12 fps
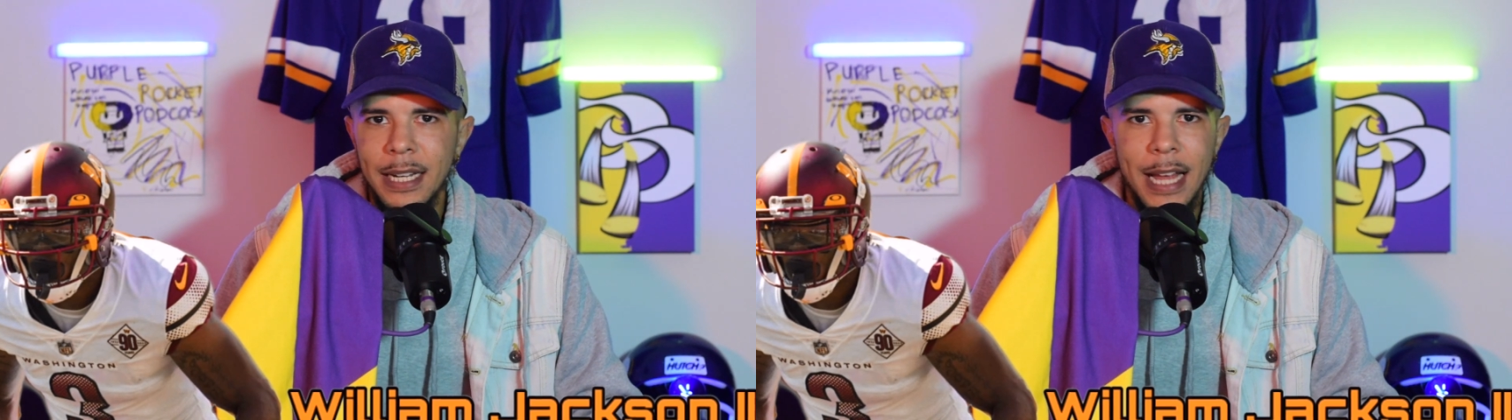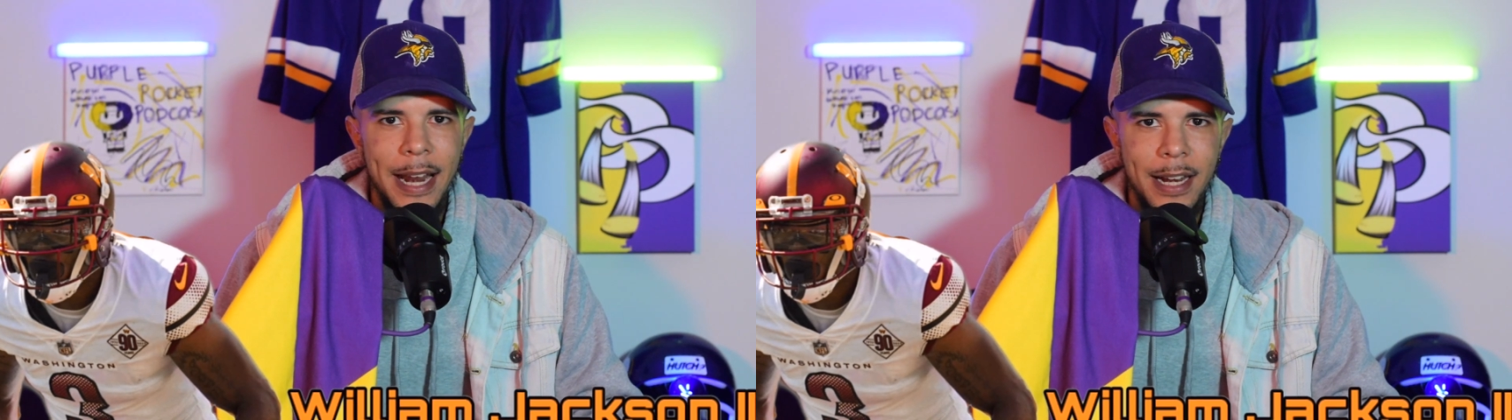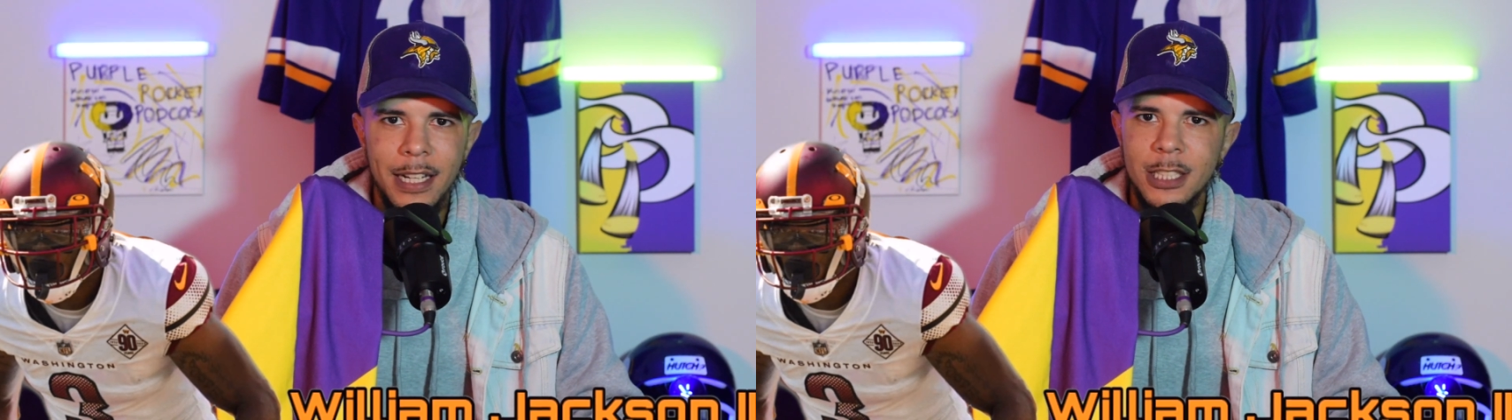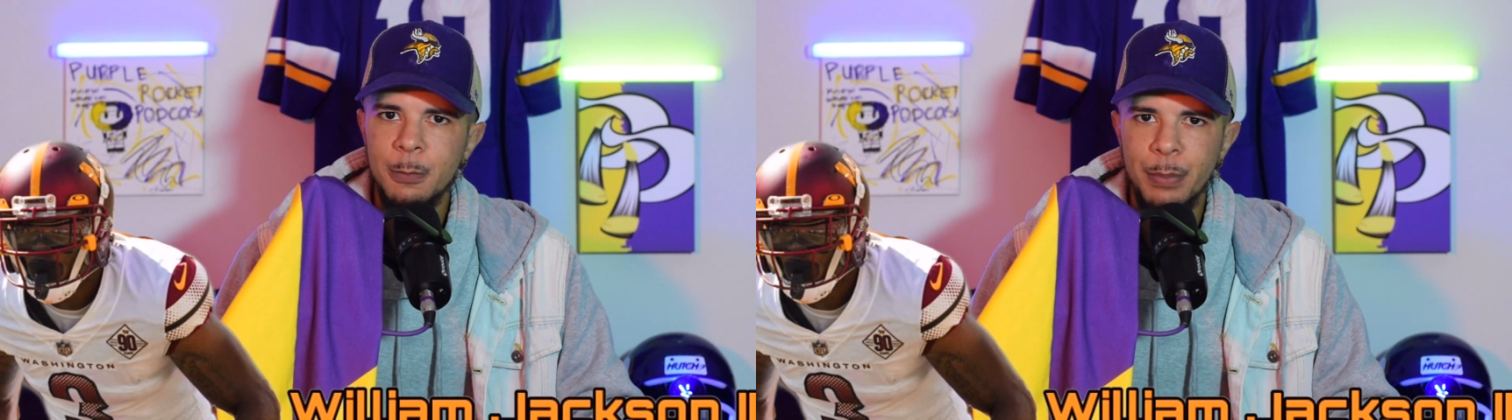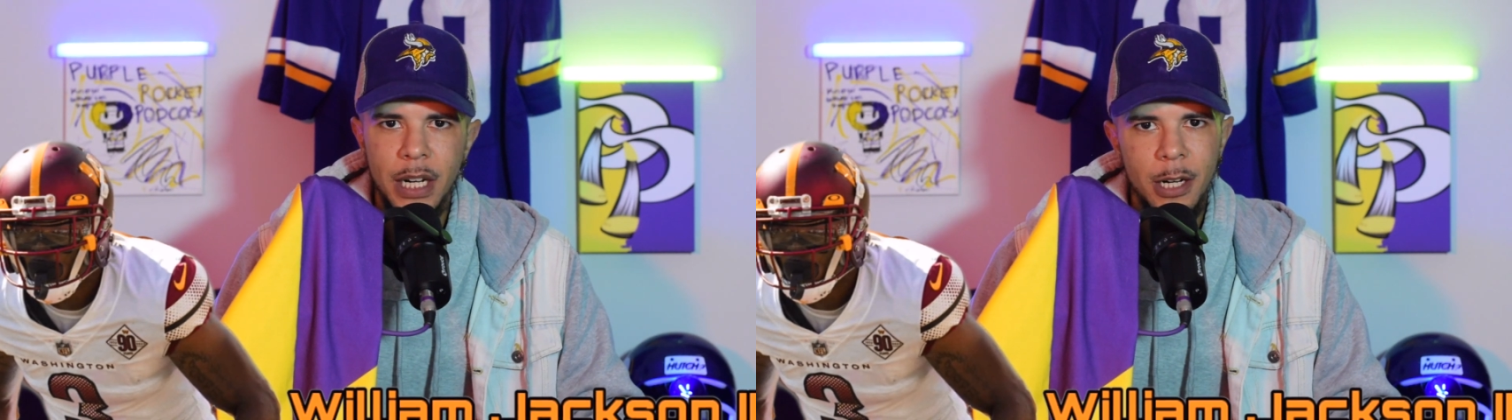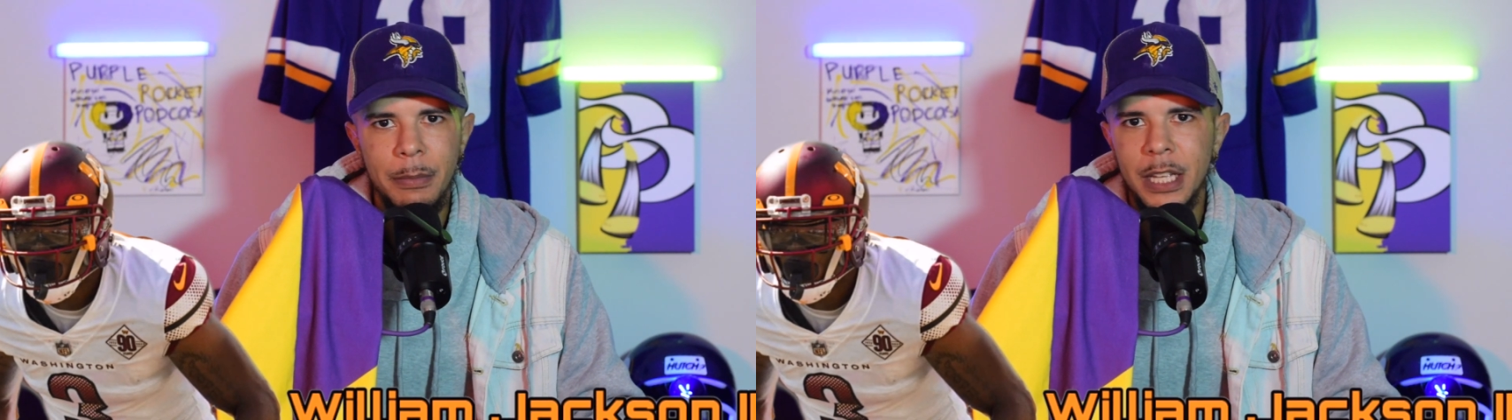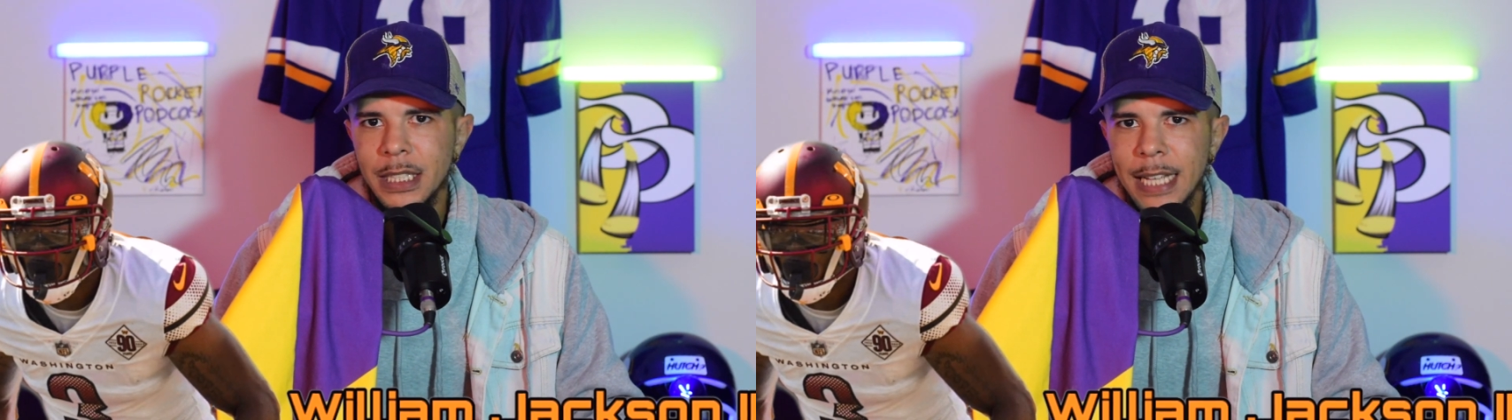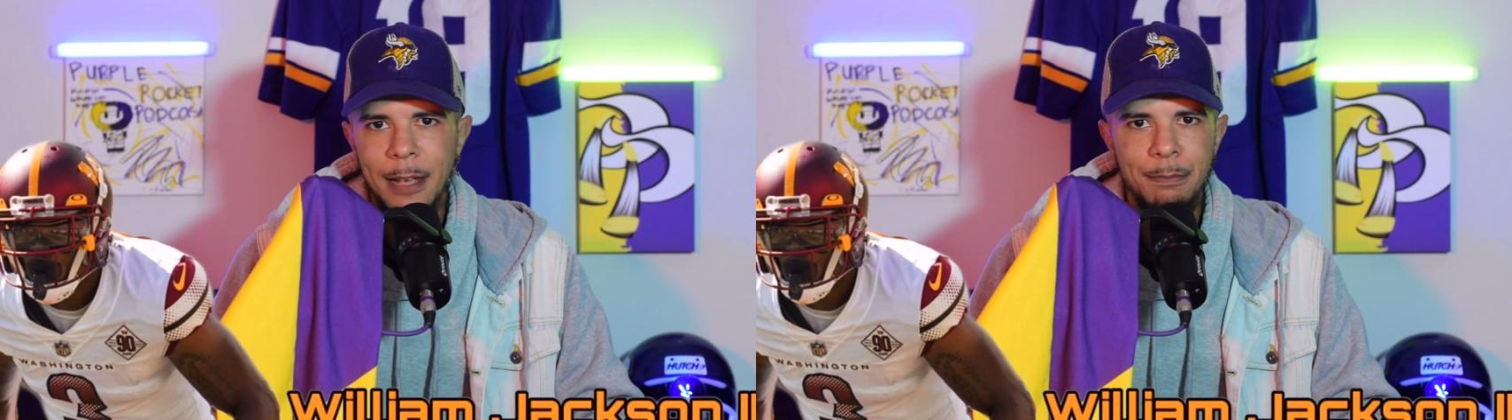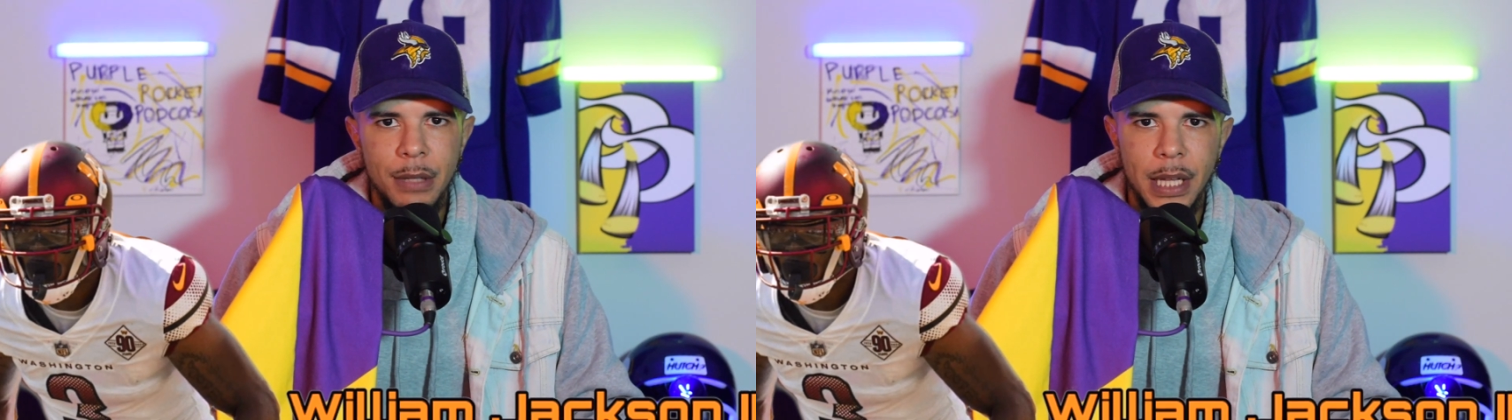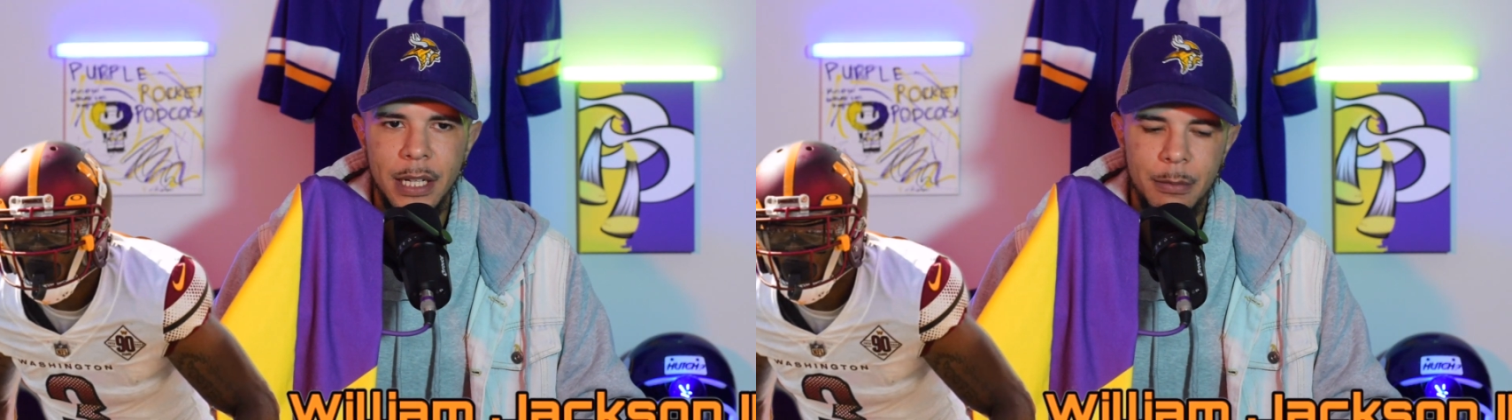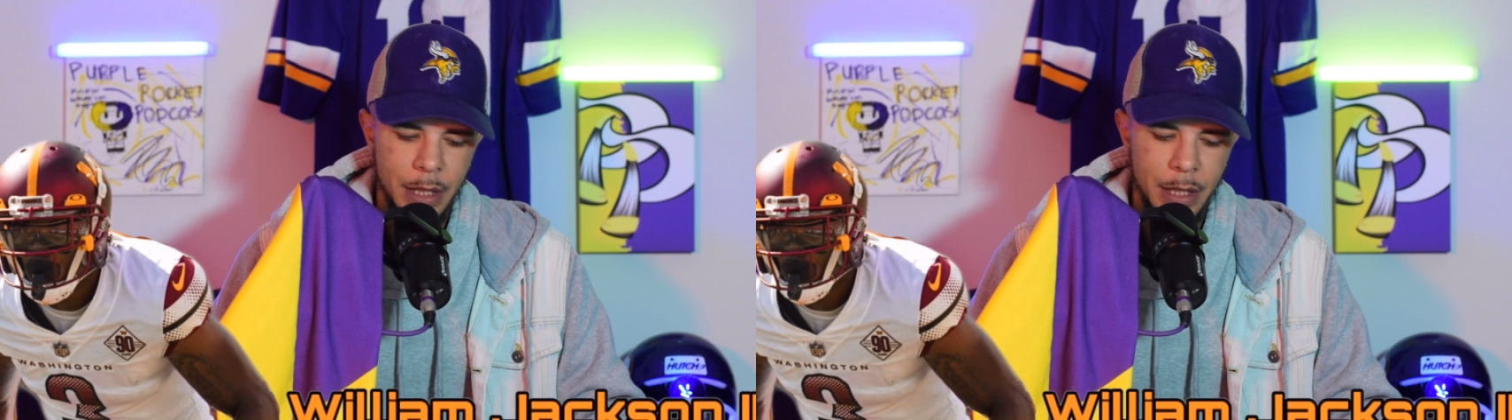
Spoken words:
not an experiment type player,